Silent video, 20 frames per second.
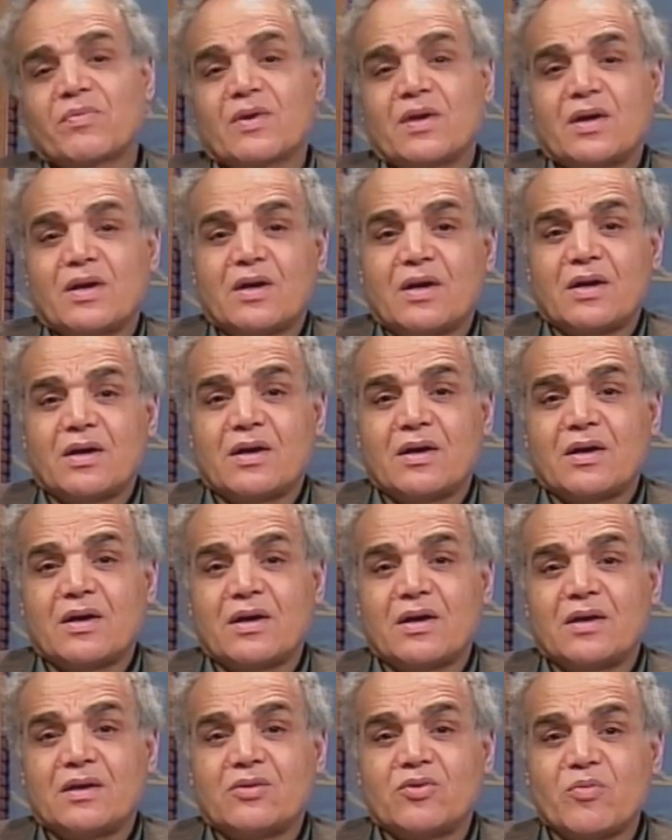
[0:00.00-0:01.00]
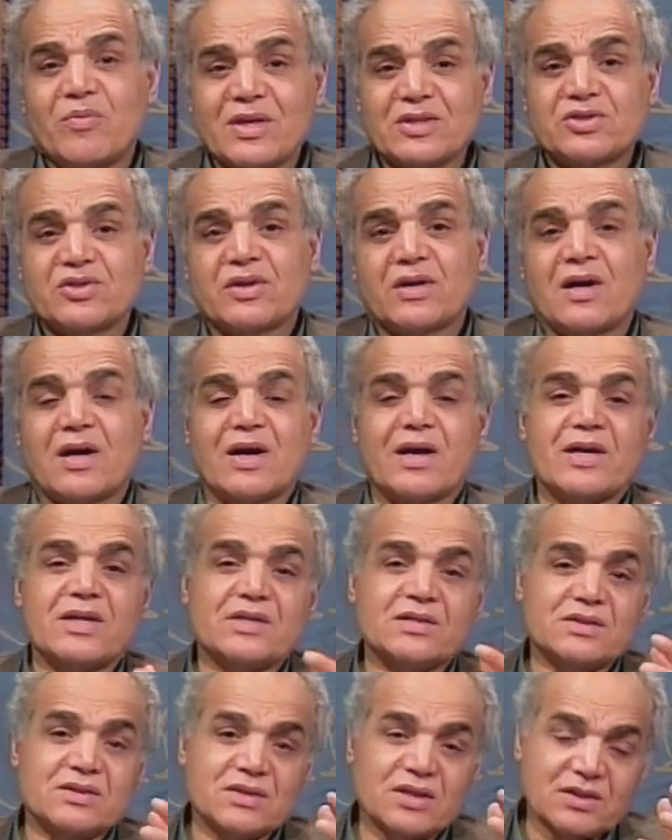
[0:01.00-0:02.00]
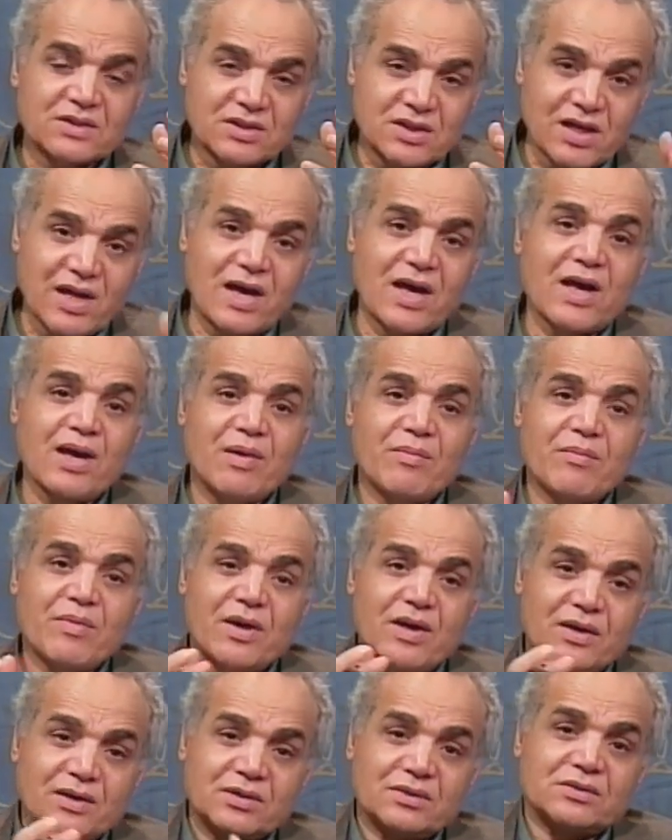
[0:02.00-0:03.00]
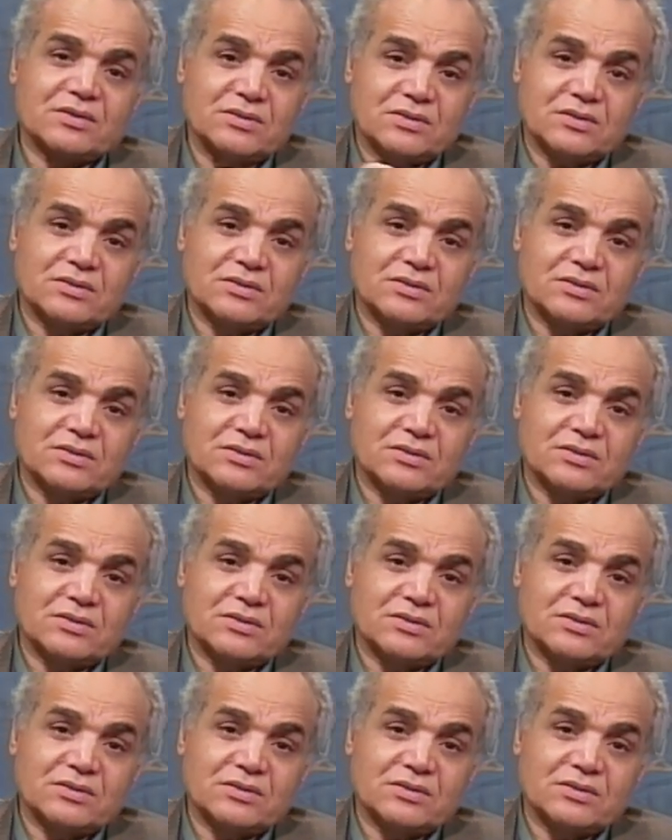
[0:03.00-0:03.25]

uh, domesticized Islam and